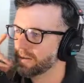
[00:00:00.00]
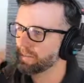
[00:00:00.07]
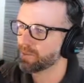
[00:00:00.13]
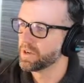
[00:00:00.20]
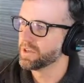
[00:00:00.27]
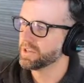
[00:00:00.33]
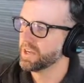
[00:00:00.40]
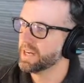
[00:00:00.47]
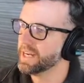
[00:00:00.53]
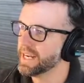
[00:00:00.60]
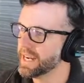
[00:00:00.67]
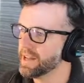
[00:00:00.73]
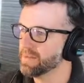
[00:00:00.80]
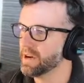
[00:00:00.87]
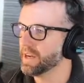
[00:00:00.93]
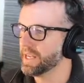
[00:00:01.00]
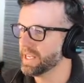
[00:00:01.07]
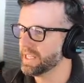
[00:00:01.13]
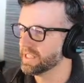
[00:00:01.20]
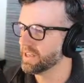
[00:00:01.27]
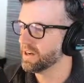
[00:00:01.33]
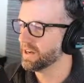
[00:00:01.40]
Consolidating
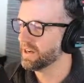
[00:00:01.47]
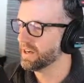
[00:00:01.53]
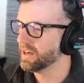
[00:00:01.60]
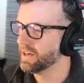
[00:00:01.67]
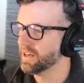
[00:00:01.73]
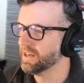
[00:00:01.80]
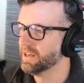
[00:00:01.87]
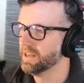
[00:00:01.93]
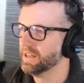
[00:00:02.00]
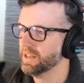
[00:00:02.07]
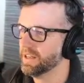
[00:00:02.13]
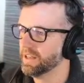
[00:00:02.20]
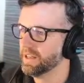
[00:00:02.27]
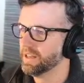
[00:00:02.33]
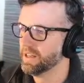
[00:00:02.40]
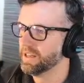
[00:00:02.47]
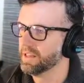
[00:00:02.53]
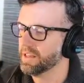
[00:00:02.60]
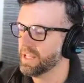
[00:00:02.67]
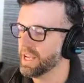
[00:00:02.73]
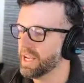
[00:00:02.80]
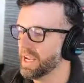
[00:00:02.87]
markets are
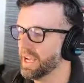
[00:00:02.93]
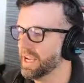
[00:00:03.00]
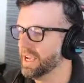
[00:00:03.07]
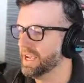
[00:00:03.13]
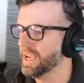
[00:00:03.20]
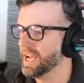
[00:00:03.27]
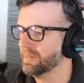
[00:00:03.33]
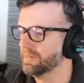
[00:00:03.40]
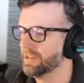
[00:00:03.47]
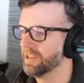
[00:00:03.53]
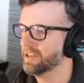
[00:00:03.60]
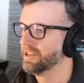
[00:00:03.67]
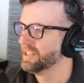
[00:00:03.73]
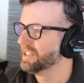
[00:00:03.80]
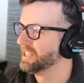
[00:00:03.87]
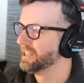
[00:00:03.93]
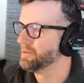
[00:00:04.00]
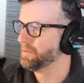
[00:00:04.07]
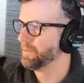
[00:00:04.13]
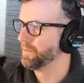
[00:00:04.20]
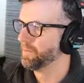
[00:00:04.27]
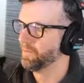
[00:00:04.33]
the absolute
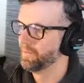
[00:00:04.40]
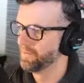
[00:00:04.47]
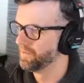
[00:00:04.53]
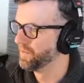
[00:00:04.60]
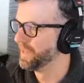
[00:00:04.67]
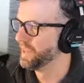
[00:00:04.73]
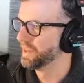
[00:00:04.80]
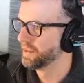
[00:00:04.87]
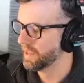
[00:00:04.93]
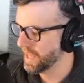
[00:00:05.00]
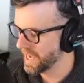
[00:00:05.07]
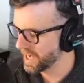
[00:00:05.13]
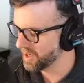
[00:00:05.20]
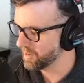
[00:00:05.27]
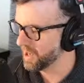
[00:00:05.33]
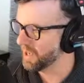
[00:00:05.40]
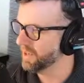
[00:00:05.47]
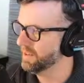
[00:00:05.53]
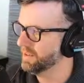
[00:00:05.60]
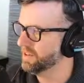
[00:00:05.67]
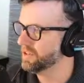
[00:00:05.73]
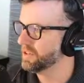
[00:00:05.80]
enemy
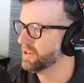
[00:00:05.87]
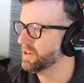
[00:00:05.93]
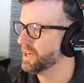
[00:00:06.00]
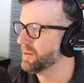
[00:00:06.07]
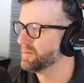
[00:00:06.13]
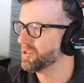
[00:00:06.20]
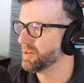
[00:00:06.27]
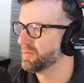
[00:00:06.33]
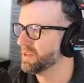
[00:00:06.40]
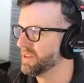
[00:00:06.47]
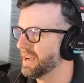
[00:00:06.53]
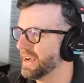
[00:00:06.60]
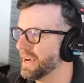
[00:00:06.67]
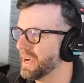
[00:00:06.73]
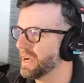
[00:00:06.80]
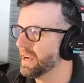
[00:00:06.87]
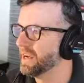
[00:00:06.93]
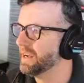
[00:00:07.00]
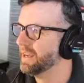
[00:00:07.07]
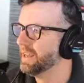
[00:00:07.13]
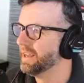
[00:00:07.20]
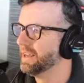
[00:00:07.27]
to MTOPS.
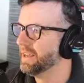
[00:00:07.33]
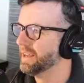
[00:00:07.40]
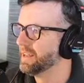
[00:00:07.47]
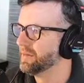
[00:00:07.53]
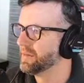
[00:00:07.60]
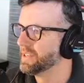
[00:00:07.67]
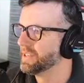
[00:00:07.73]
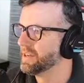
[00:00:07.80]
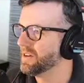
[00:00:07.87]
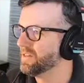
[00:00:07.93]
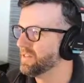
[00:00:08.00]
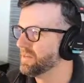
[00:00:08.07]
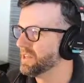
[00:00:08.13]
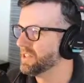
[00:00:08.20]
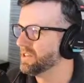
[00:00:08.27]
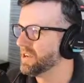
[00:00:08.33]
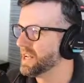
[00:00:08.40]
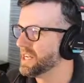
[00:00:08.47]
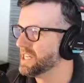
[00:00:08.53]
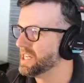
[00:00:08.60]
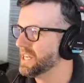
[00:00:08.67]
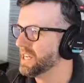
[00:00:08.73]
Myself and my
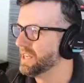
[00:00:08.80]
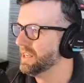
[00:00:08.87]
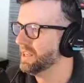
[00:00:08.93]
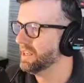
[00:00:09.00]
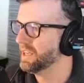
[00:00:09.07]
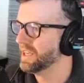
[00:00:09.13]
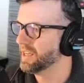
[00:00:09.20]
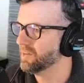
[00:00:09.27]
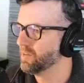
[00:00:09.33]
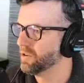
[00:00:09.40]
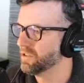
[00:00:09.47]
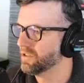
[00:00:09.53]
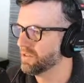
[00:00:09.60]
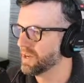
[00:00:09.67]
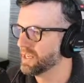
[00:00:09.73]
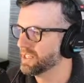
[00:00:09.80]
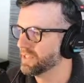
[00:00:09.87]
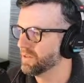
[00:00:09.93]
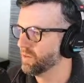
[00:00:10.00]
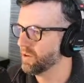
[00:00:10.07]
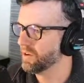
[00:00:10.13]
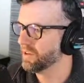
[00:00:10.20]
strategy, and most traders in
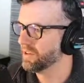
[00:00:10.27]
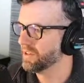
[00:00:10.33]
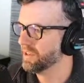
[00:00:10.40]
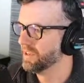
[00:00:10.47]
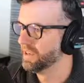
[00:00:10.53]
the world,